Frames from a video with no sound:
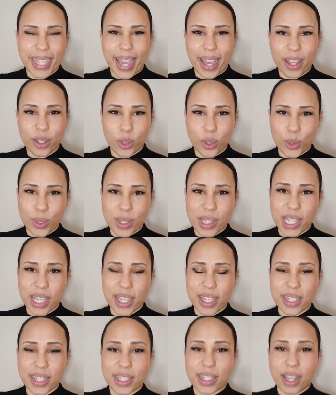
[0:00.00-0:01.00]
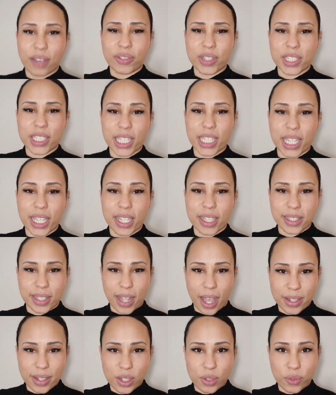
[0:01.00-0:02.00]
Yeah, you can see definitely
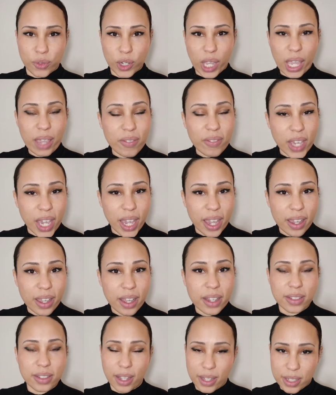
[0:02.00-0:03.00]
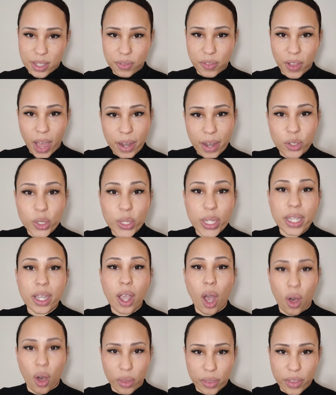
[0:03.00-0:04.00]
less forgiving, less flattering,
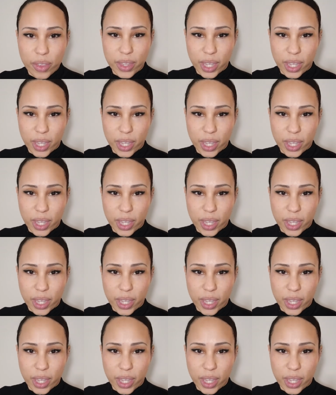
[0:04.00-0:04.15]
all the